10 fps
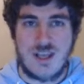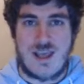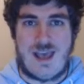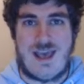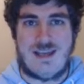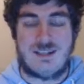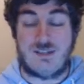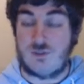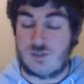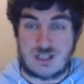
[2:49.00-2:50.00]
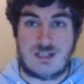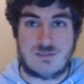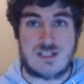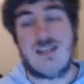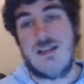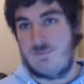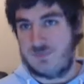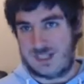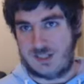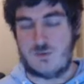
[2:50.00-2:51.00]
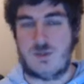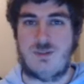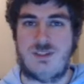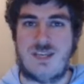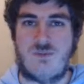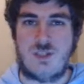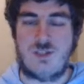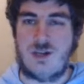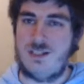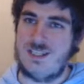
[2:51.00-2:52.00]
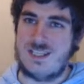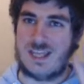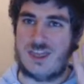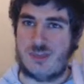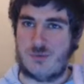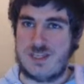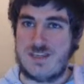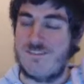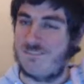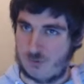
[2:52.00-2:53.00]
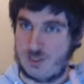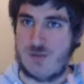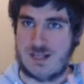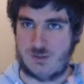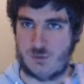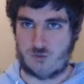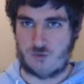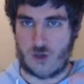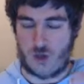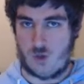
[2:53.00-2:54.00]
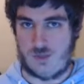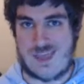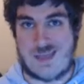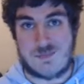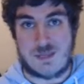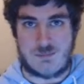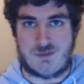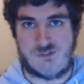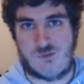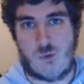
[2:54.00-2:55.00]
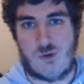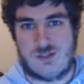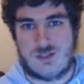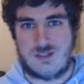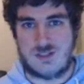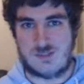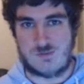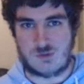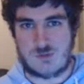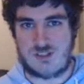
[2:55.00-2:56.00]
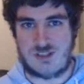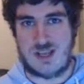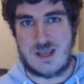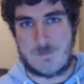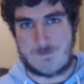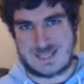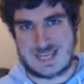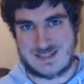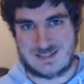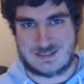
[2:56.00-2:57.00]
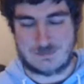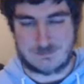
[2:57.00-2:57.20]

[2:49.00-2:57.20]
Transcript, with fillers: and if you sign up today get a 21 day free trial and you get three free rentals on them before your subscription begins.